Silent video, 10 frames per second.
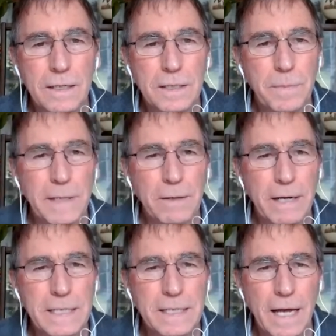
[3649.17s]
It's been
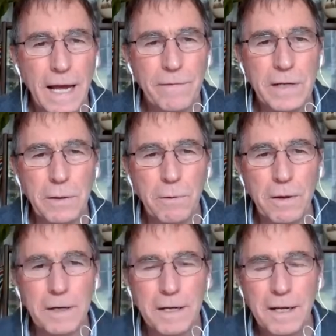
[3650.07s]
great having you
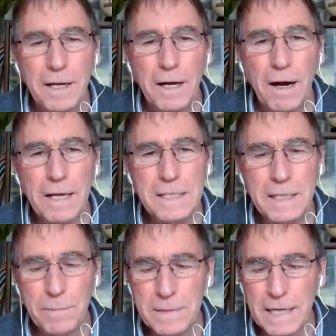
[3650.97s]
on
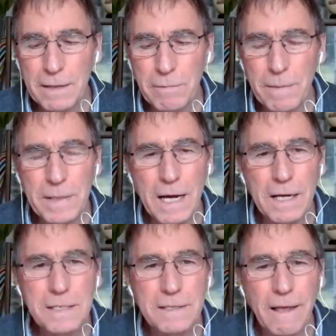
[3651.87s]
ICMDA
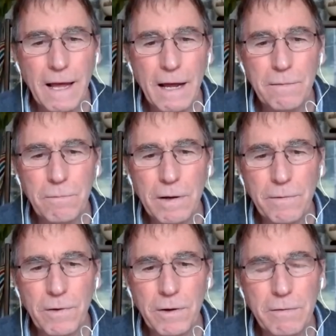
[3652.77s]
webinars, and we're
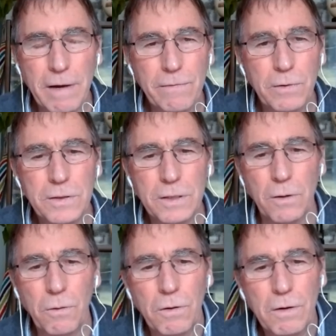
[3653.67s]
very grateful to
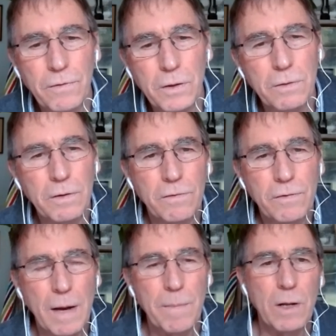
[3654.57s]
all of you who've
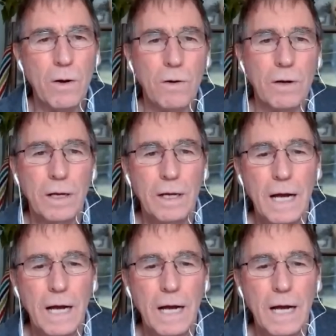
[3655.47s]
come along,